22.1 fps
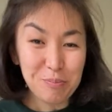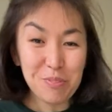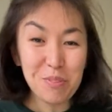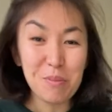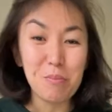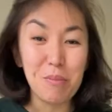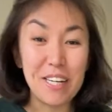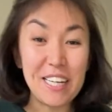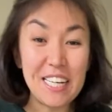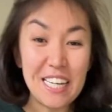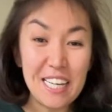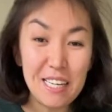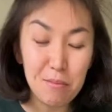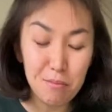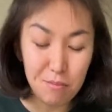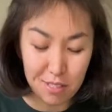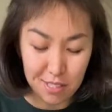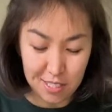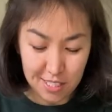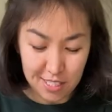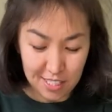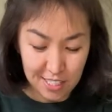my name
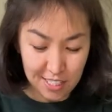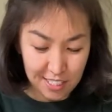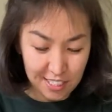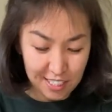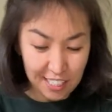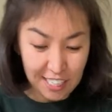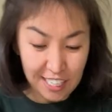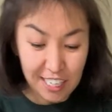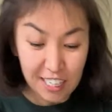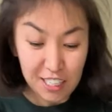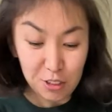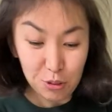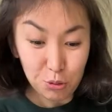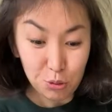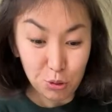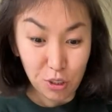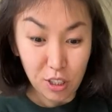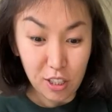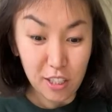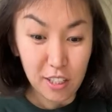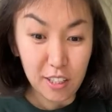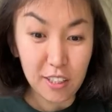is
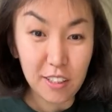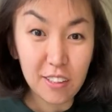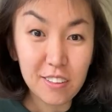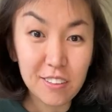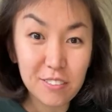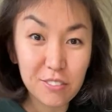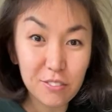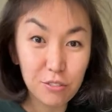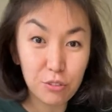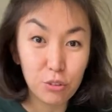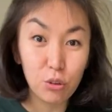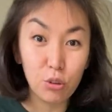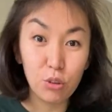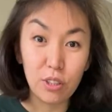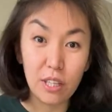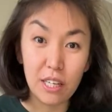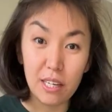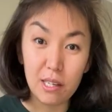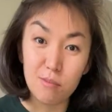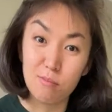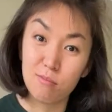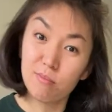Nura, full
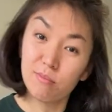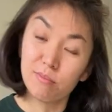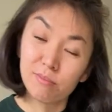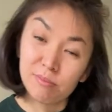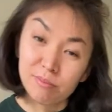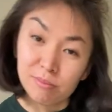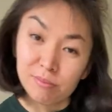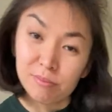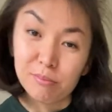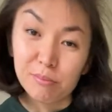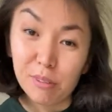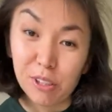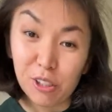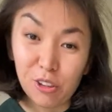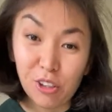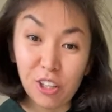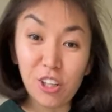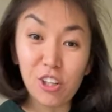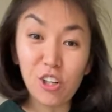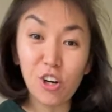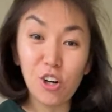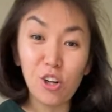name, but you
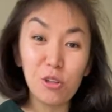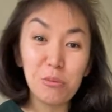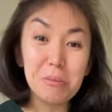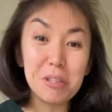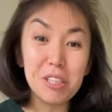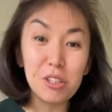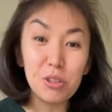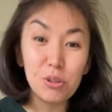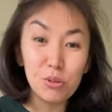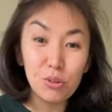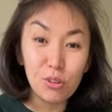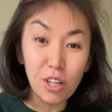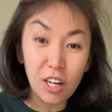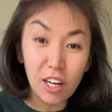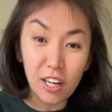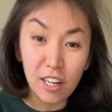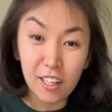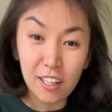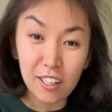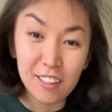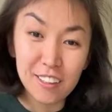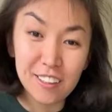can call me
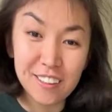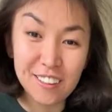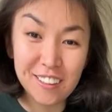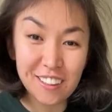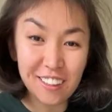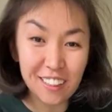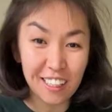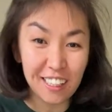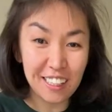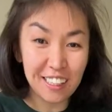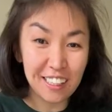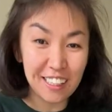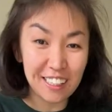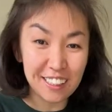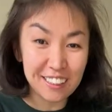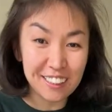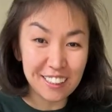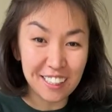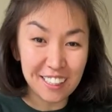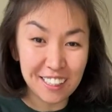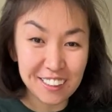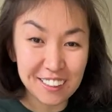Nura. I like
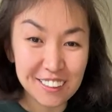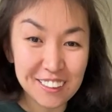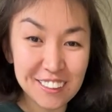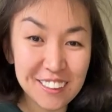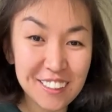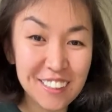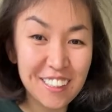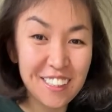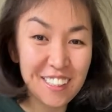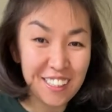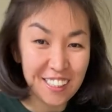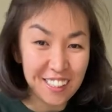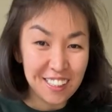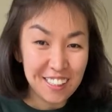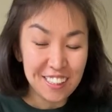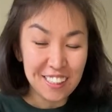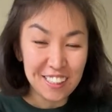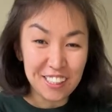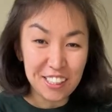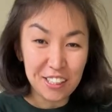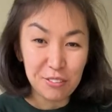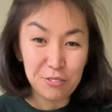that.
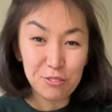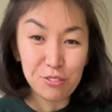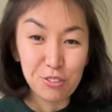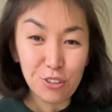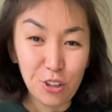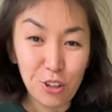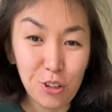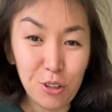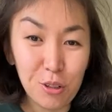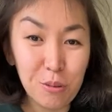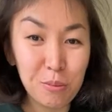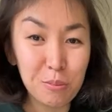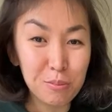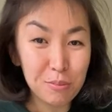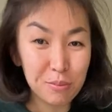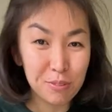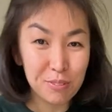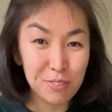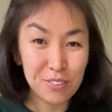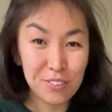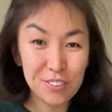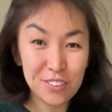And I'm from
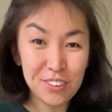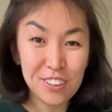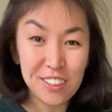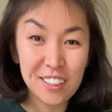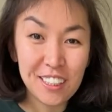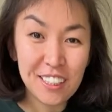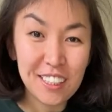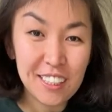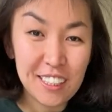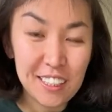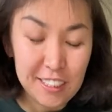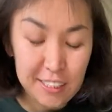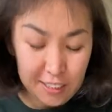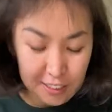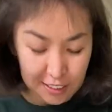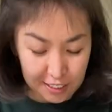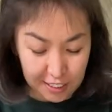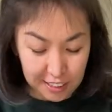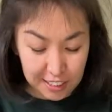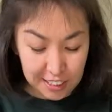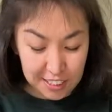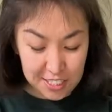
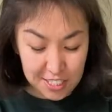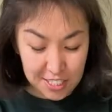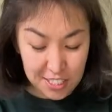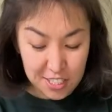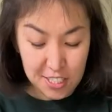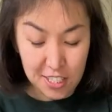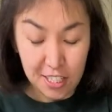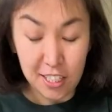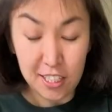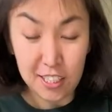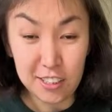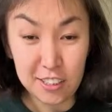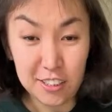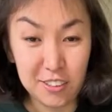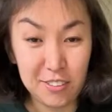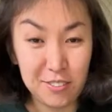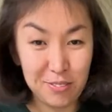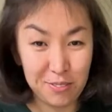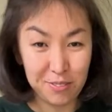Kyrgyzstan.